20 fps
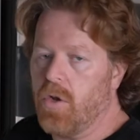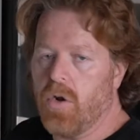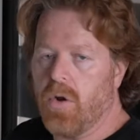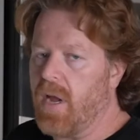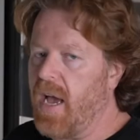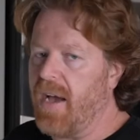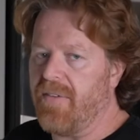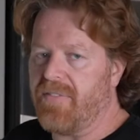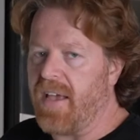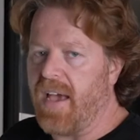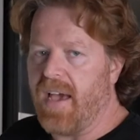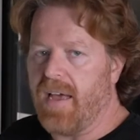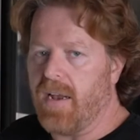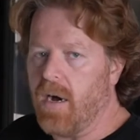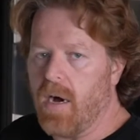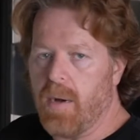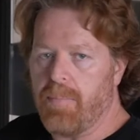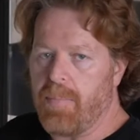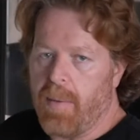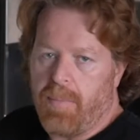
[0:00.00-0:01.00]
don't have to add
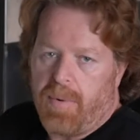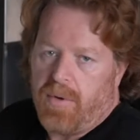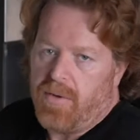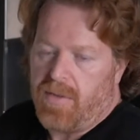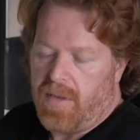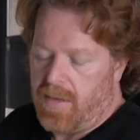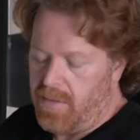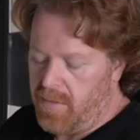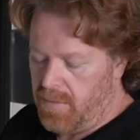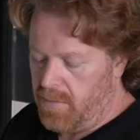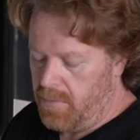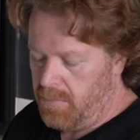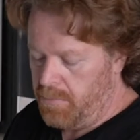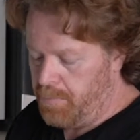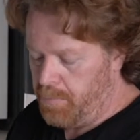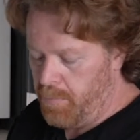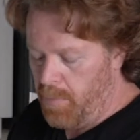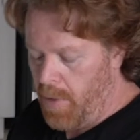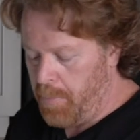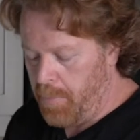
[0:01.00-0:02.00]
hot peppers. That's
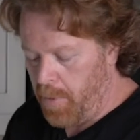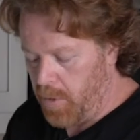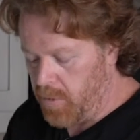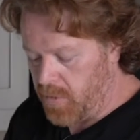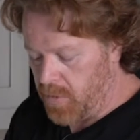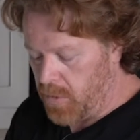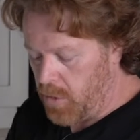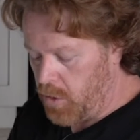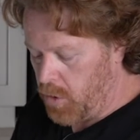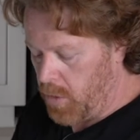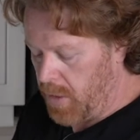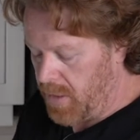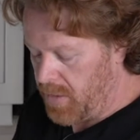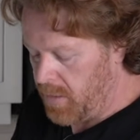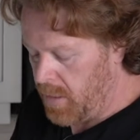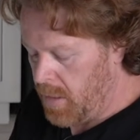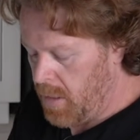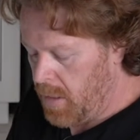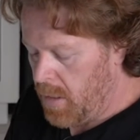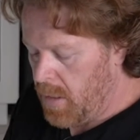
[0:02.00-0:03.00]
a personal choice.
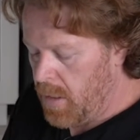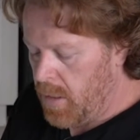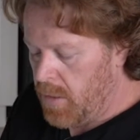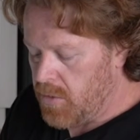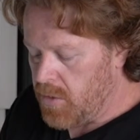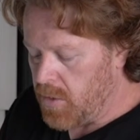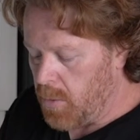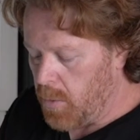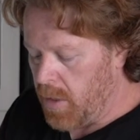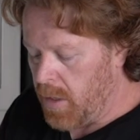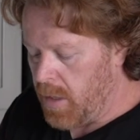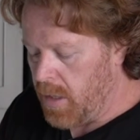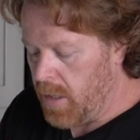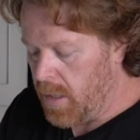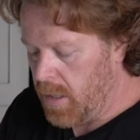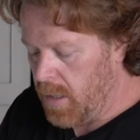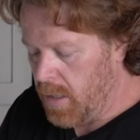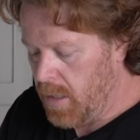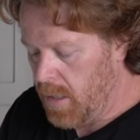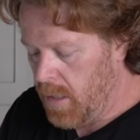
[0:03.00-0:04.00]
So we're going to
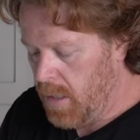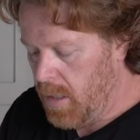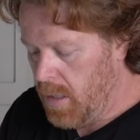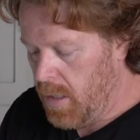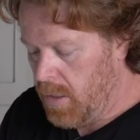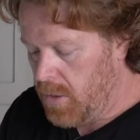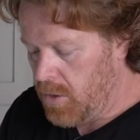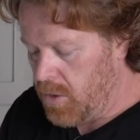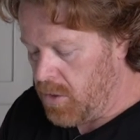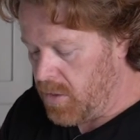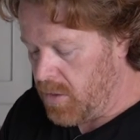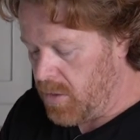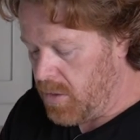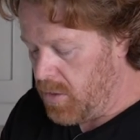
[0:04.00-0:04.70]
just